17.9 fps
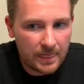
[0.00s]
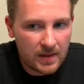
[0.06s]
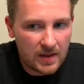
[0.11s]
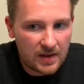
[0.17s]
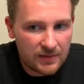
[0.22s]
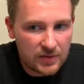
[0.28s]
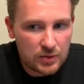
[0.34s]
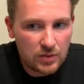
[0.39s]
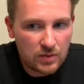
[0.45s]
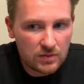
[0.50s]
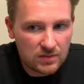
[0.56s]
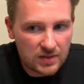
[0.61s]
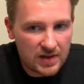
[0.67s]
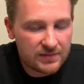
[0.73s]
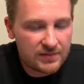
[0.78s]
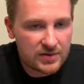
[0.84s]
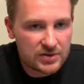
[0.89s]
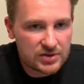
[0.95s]
if you don't
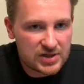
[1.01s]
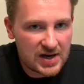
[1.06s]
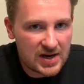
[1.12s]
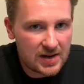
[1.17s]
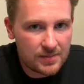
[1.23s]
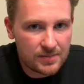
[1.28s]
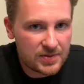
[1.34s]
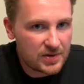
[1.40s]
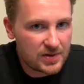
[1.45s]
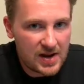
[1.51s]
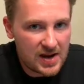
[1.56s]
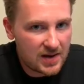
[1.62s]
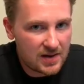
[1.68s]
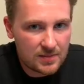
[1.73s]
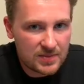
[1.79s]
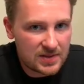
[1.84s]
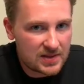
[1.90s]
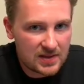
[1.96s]
love your job, you're not going
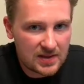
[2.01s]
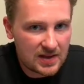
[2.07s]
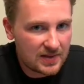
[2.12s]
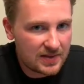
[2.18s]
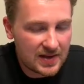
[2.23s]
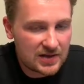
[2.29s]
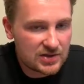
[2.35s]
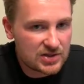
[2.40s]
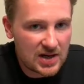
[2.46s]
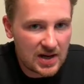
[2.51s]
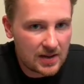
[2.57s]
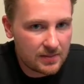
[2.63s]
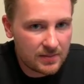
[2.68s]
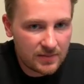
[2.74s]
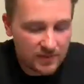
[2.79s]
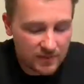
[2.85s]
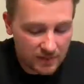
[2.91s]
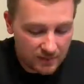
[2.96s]
to be in that
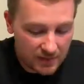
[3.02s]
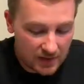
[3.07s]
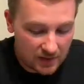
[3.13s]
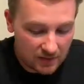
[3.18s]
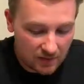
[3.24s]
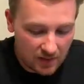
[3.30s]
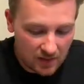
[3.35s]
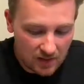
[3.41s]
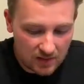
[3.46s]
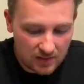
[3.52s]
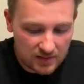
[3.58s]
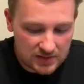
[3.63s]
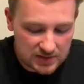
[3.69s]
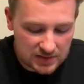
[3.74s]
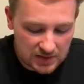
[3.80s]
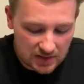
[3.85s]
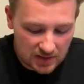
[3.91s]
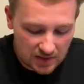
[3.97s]
job for very long
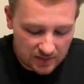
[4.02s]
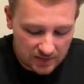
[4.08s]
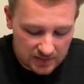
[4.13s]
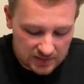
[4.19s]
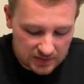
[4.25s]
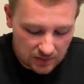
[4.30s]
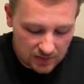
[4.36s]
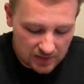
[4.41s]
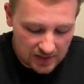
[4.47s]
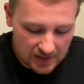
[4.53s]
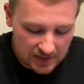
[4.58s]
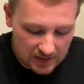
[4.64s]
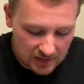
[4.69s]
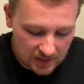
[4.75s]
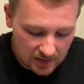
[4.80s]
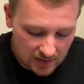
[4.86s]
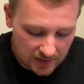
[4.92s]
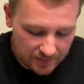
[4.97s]
this year, this Zodiac
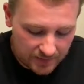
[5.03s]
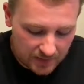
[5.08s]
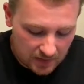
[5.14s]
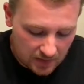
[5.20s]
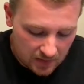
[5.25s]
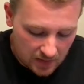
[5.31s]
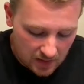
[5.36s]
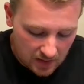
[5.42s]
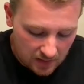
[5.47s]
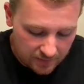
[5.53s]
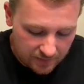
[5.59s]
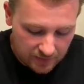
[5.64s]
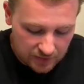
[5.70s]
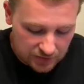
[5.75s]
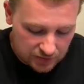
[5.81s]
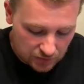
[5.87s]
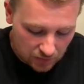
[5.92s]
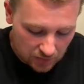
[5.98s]
year,
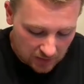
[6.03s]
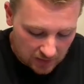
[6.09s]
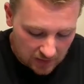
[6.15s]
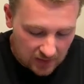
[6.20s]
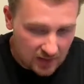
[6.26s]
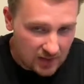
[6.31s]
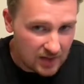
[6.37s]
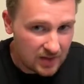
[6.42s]
for sure.